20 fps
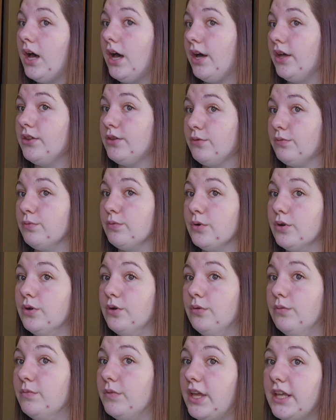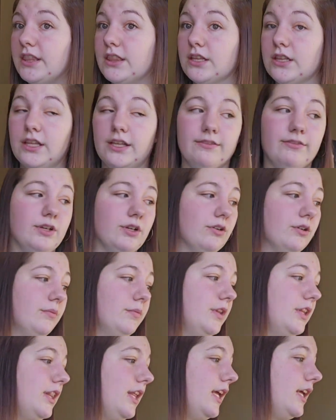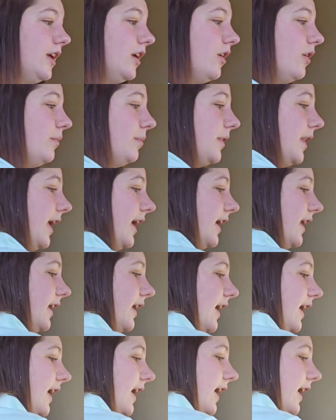other room, like the living room, that they can go play in,